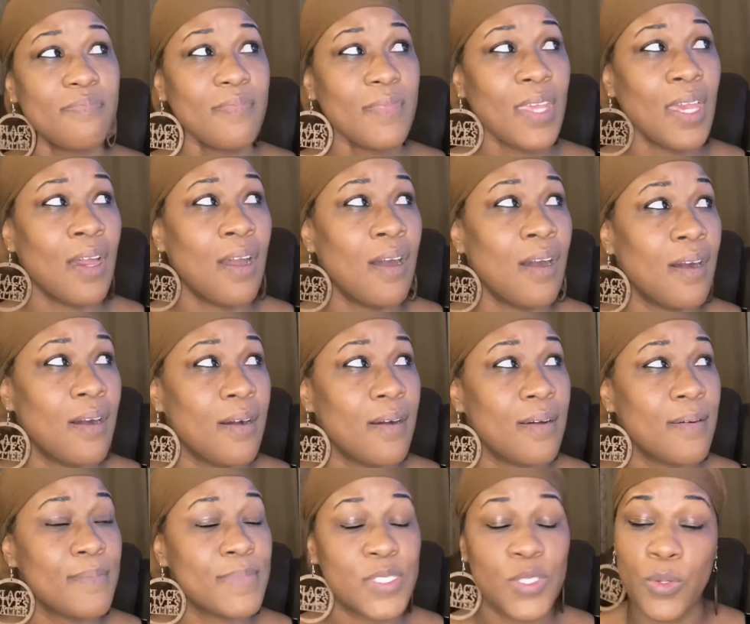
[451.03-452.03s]

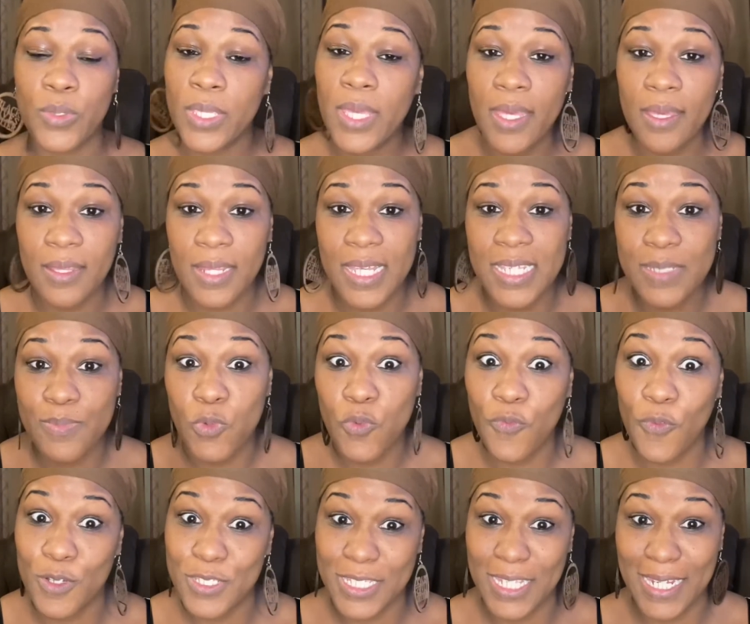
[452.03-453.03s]
So yeah, let's move
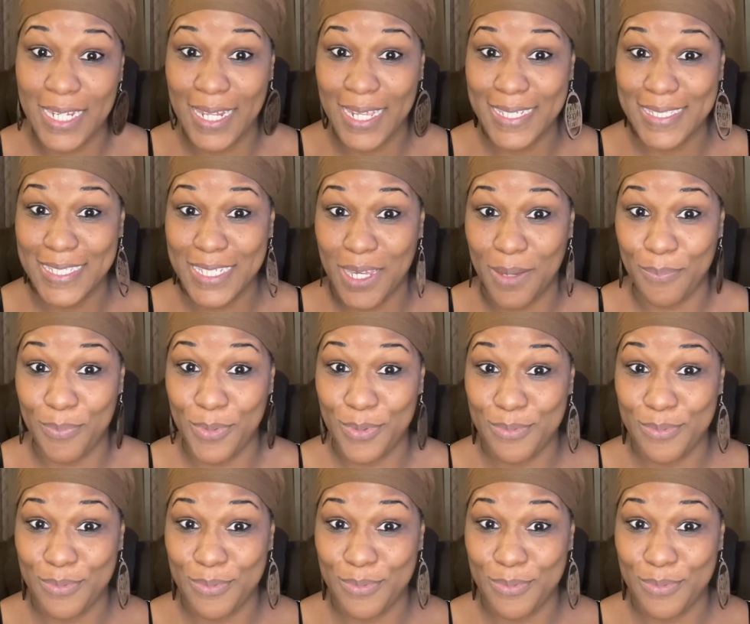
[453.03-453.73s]
on to the next couple.